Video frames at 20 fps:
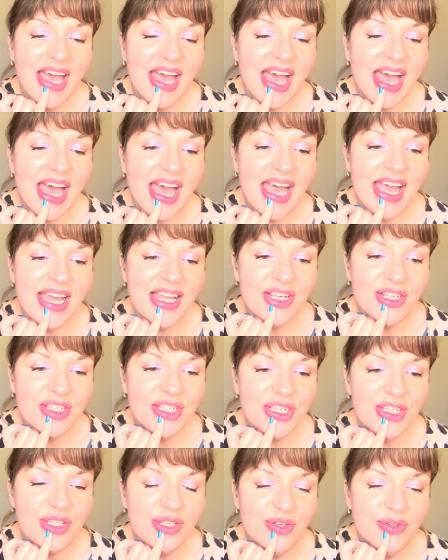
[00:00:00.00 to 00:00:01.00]
and
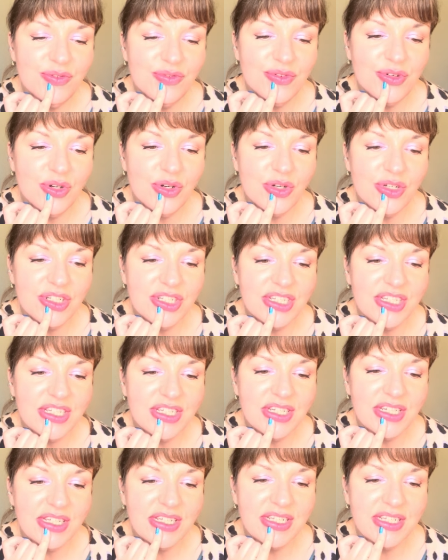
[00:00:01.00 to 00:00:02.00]
you've
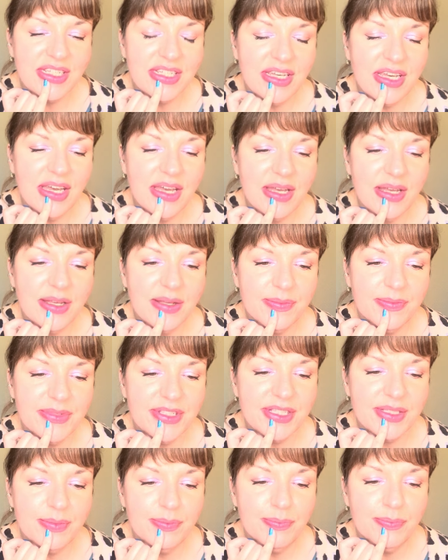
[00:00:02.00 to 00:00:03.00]
got
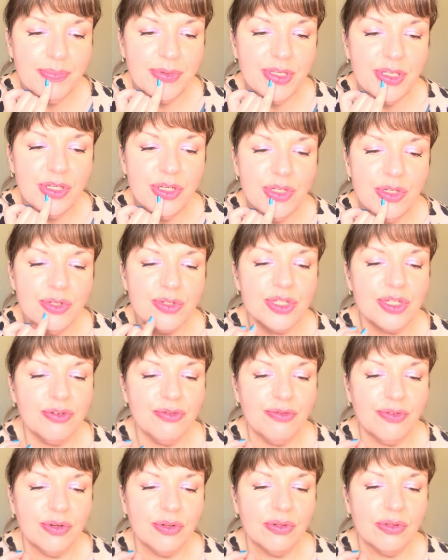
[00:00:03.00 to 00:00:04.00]
some
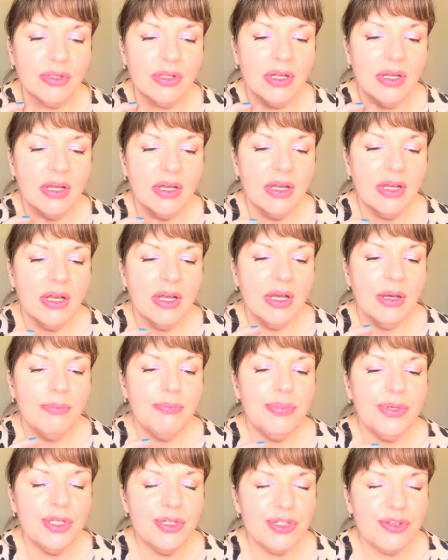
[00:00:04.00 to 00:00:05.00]
beautiful
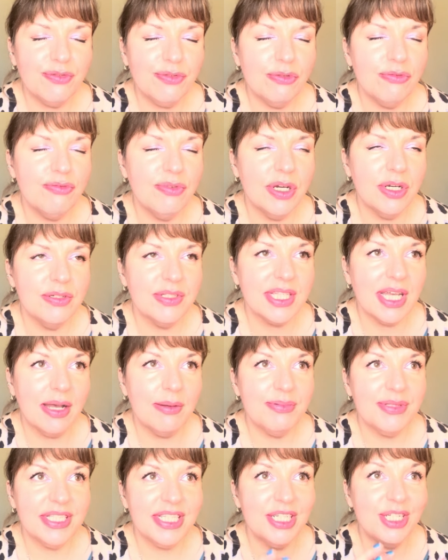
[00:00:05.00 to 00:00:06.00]
rose
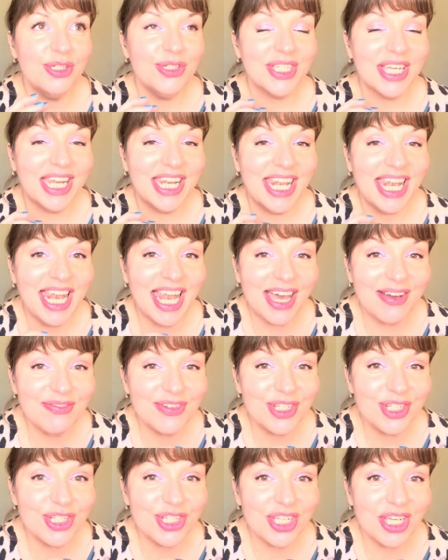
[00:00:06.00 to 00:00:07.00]
absolute and
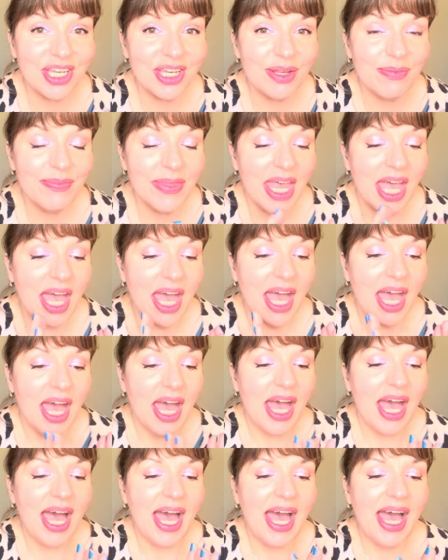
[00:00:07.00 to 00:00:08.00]
lavender.
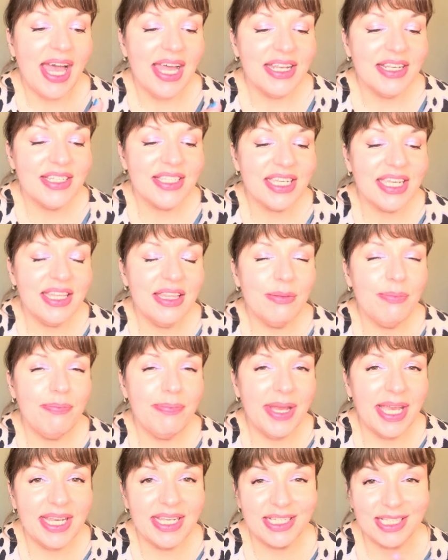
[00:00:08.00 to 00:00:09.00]
And in the
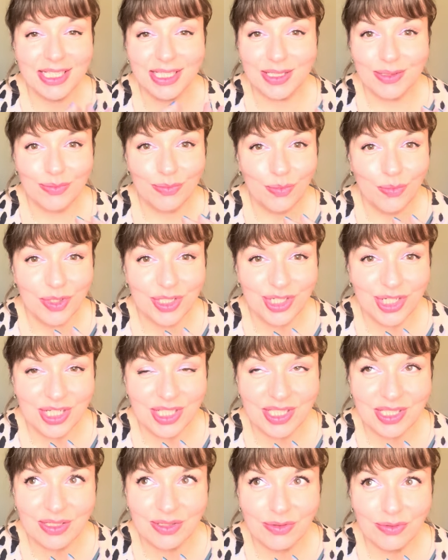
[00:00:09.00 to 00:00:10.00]
base, which
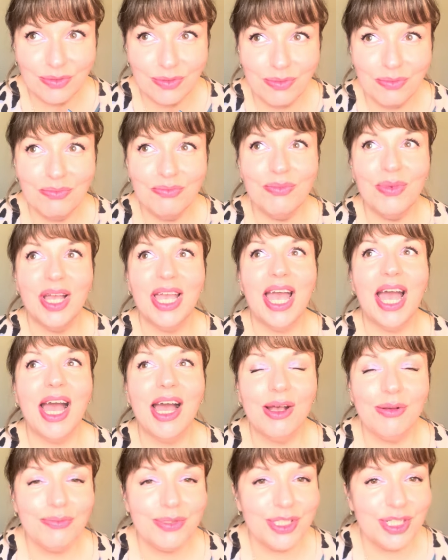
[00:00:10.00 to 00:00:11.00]
is my
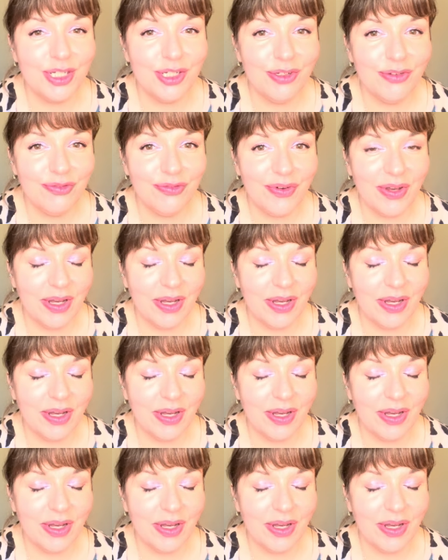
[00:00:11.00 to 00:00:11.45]
absolute